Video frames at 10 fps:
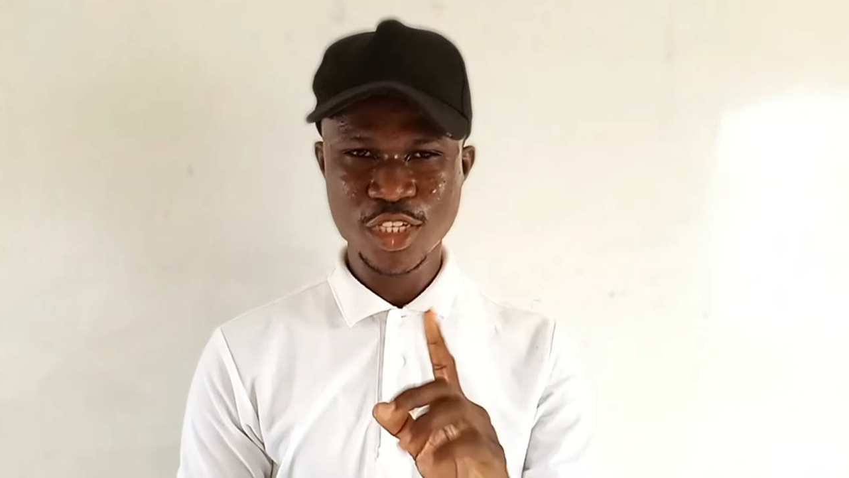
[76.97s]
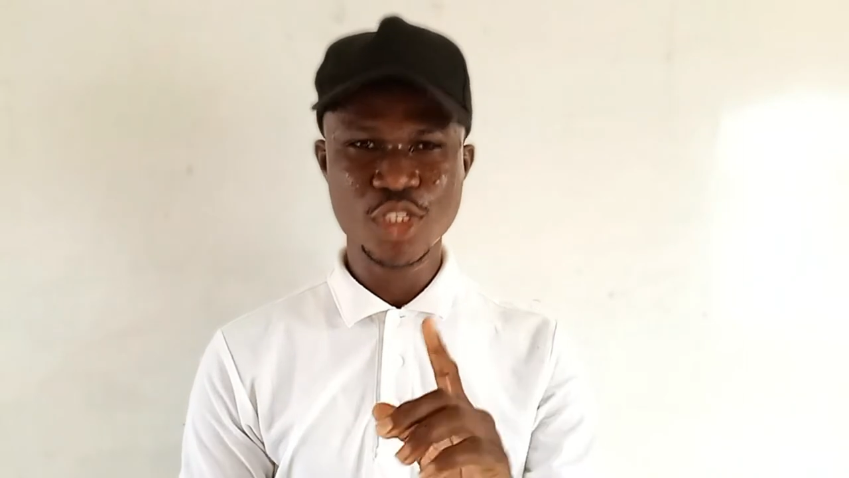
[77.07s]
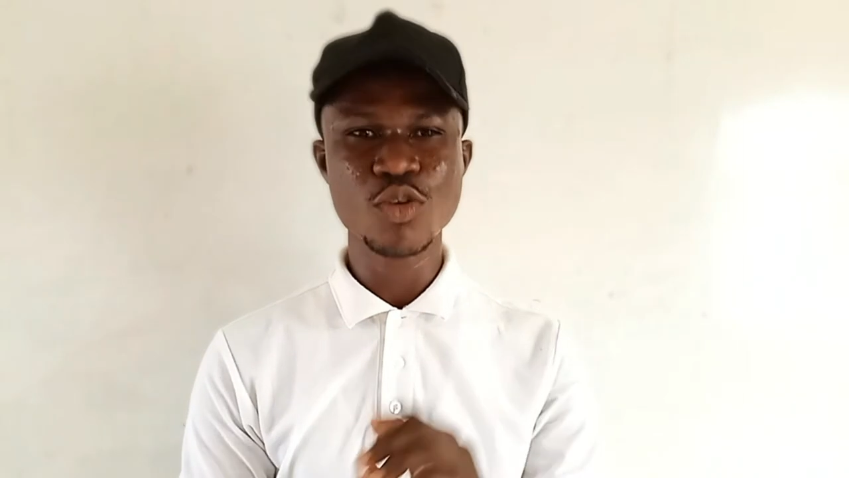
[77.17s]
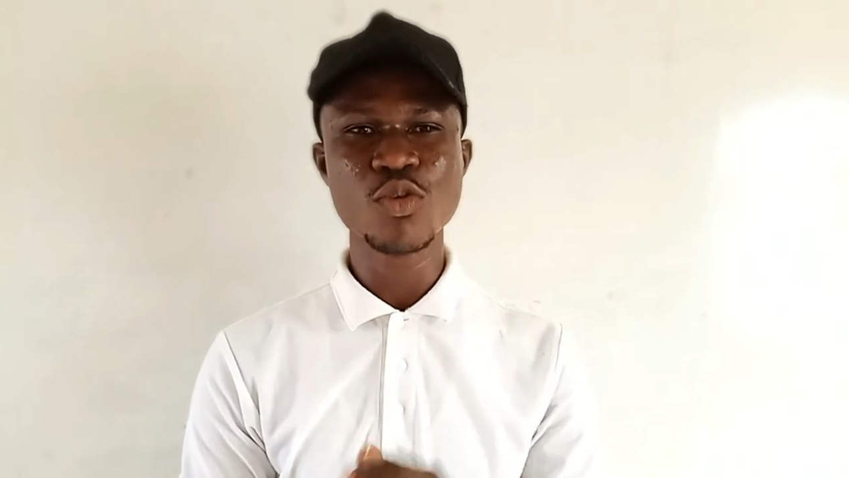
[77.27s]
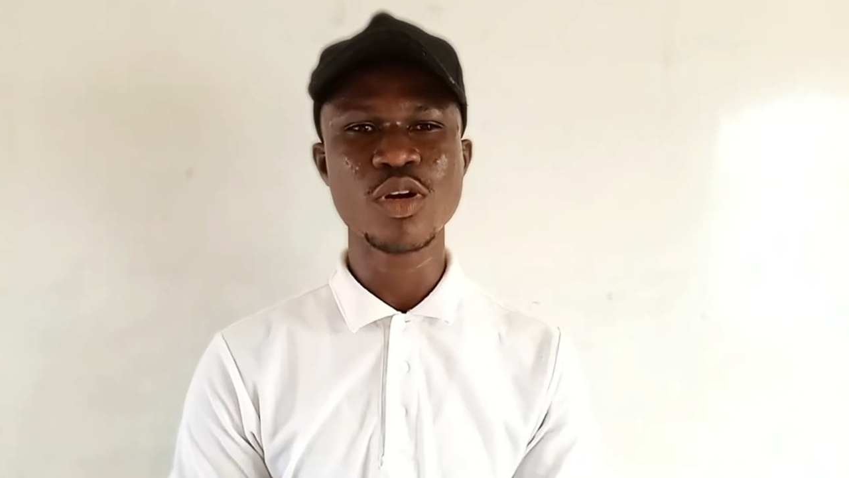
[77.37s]

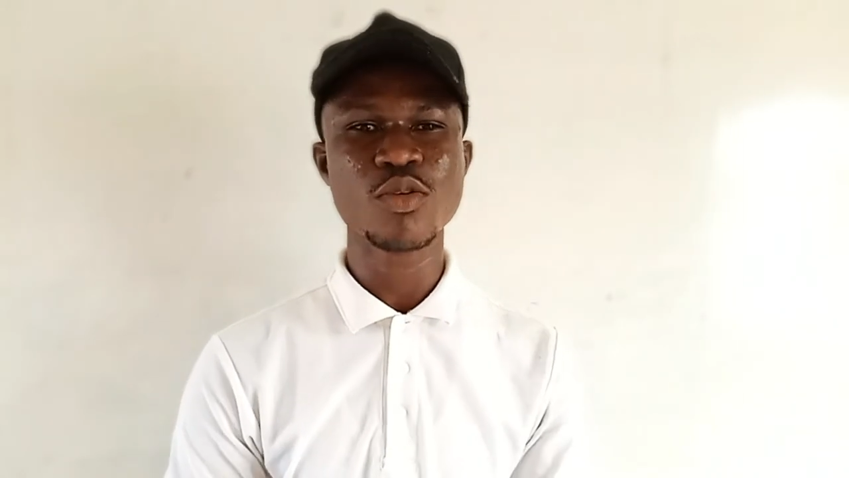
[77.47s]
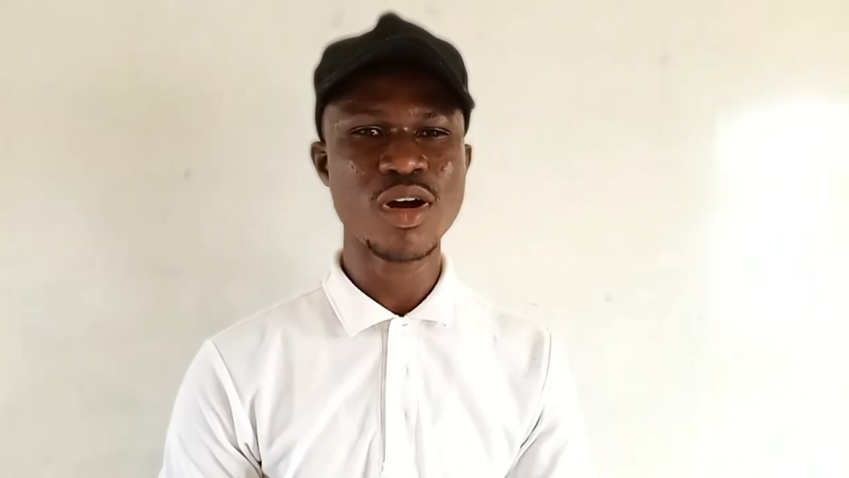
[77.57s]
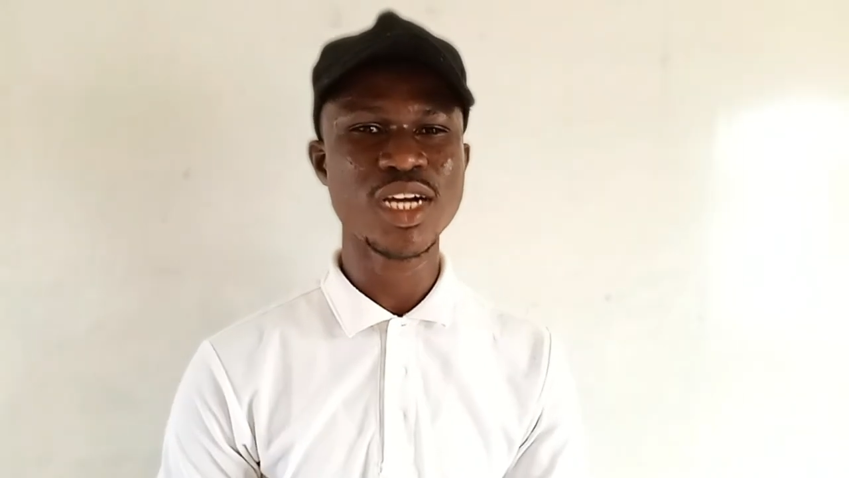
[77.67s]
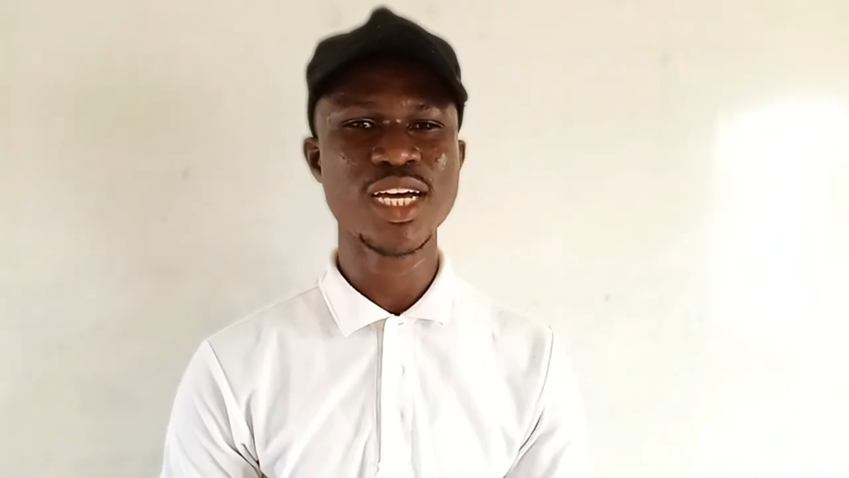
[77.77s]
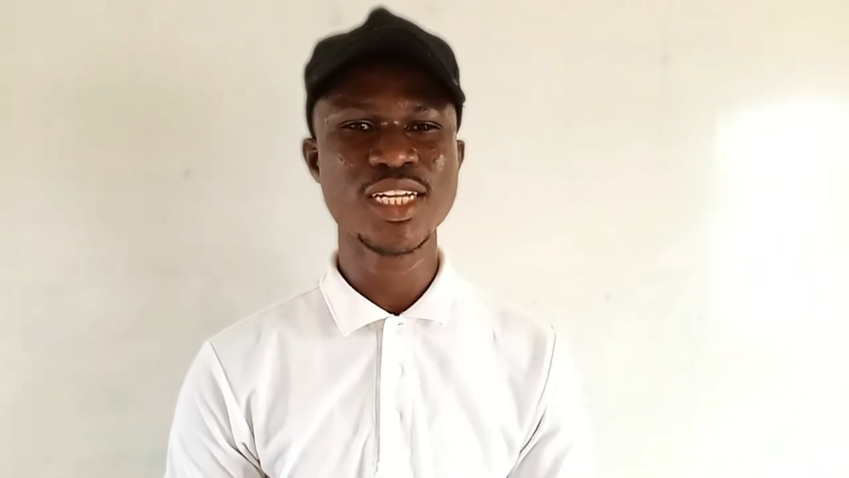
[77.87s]
you will
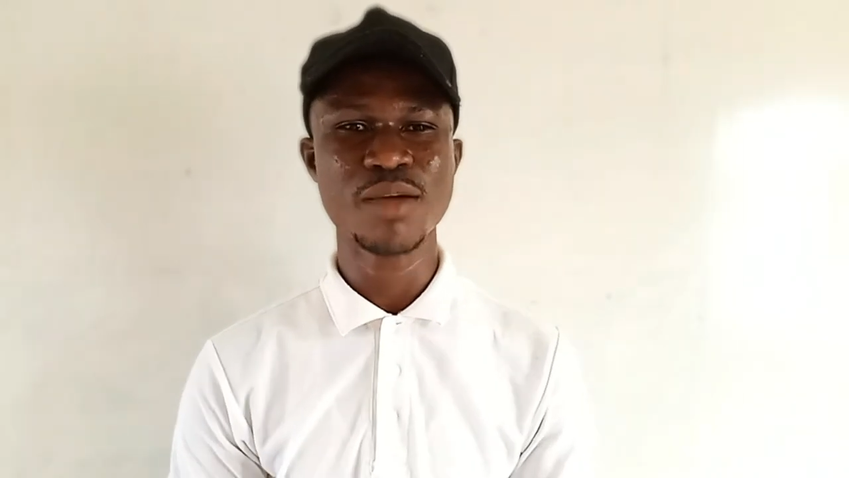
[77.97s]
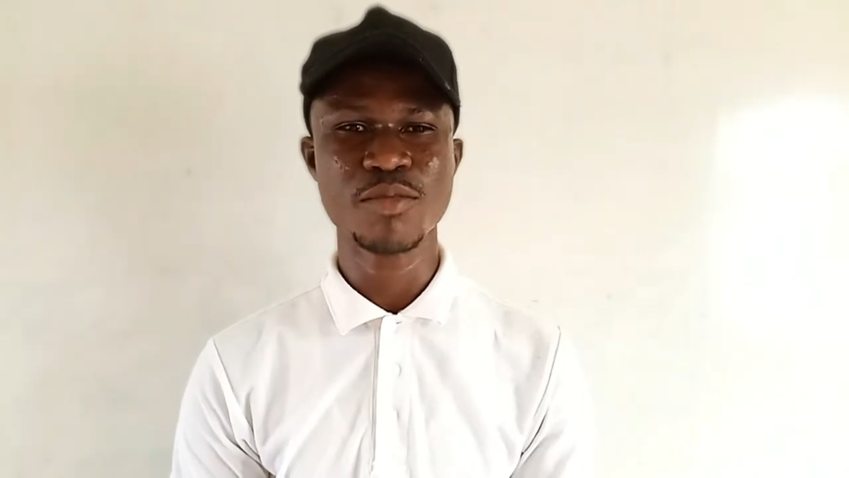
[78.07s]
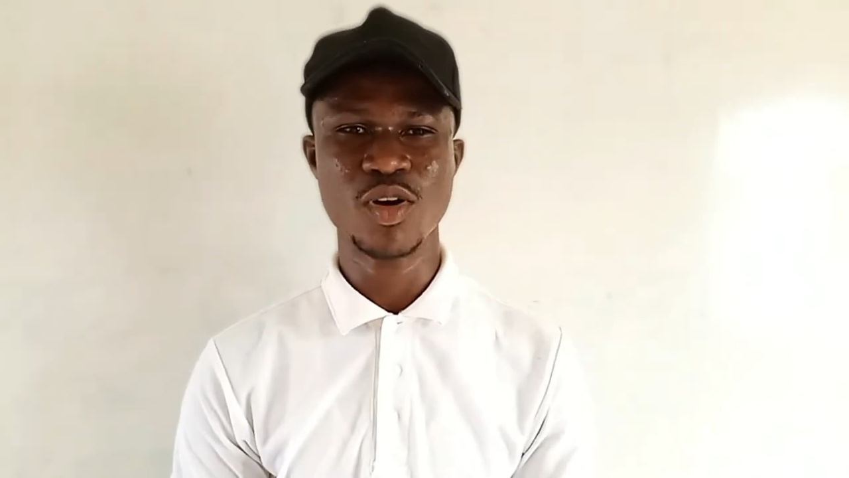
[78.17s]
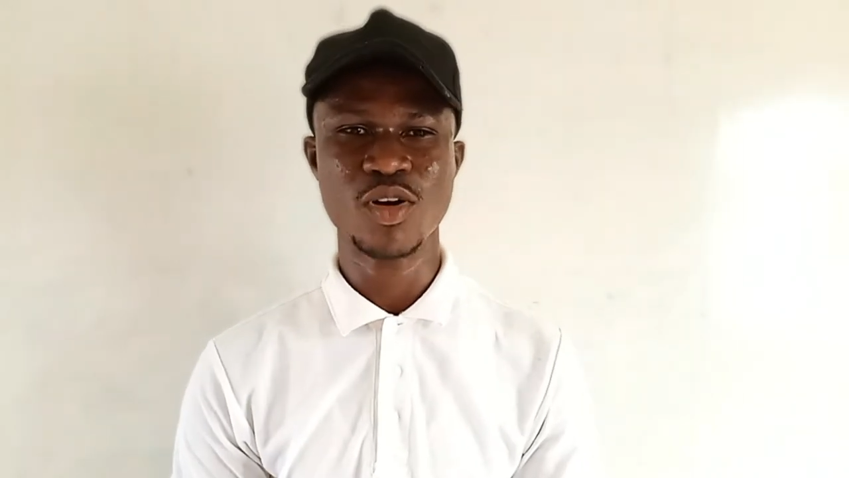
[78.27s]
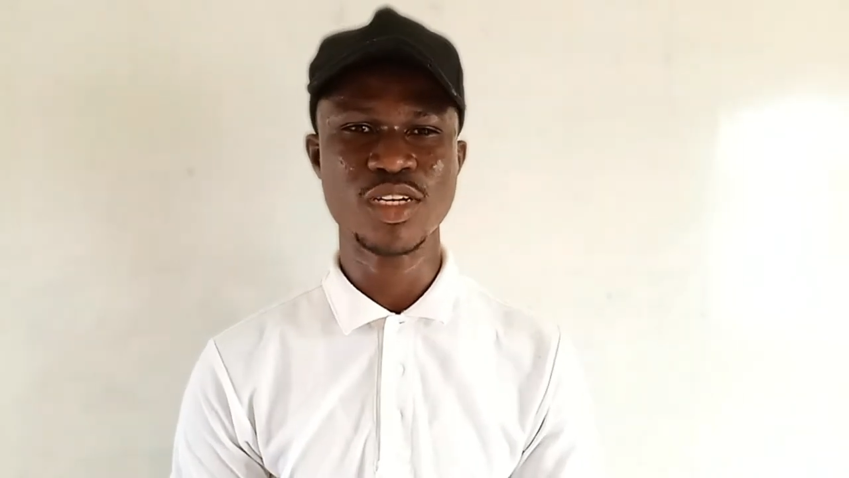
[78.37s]
conquer
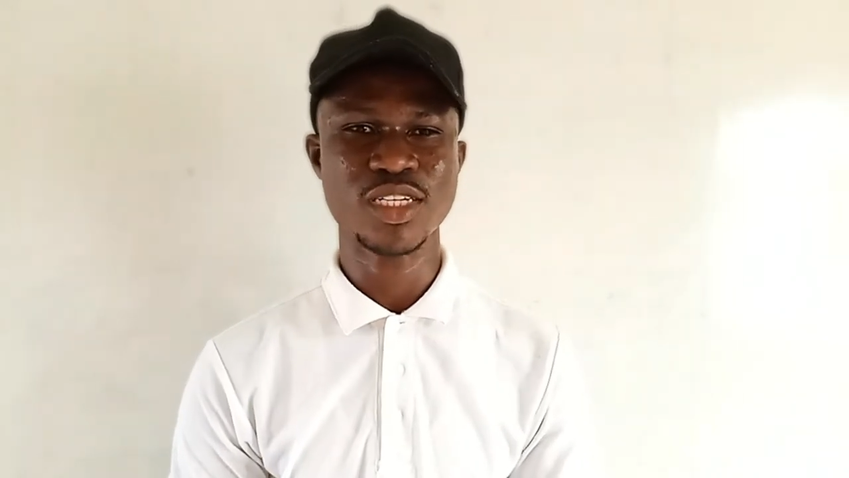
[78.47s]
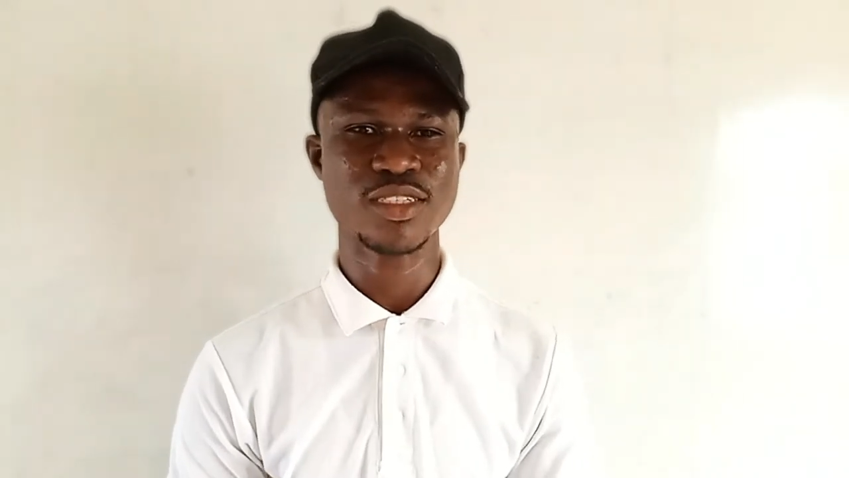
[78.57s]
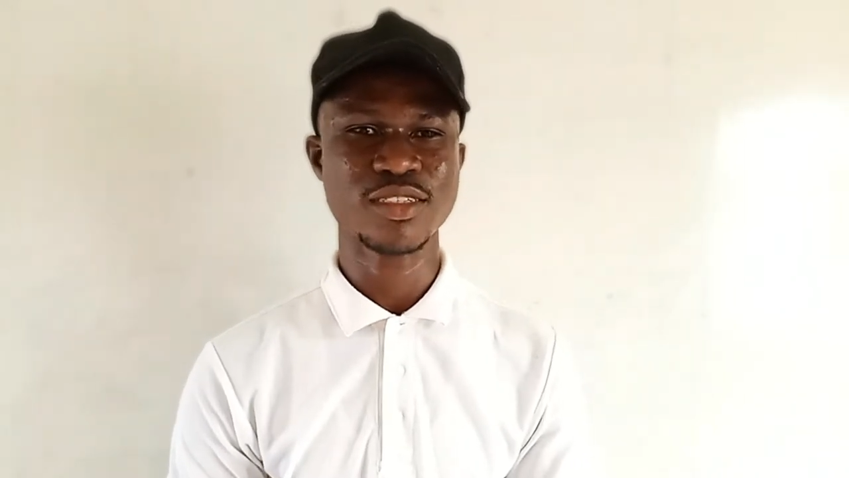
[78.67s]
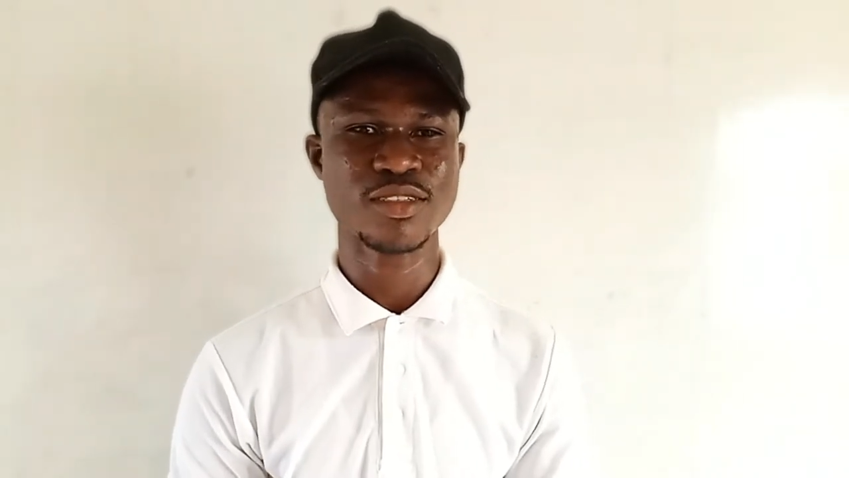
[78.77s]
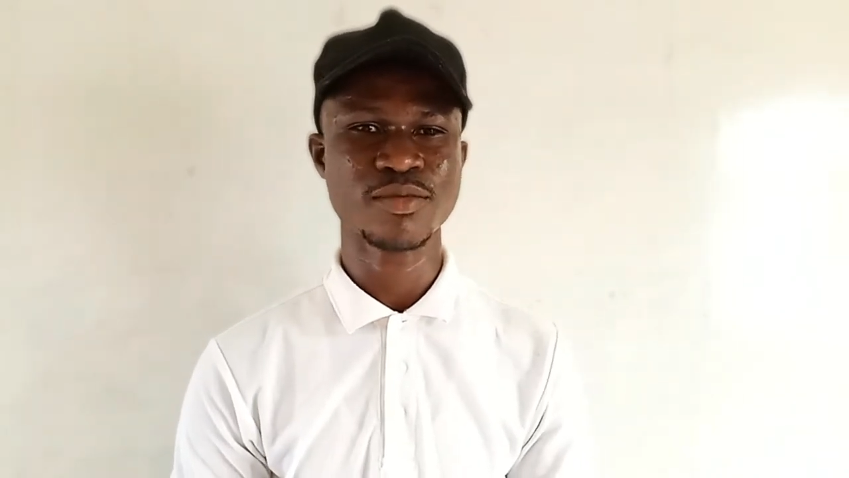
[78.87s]
them all.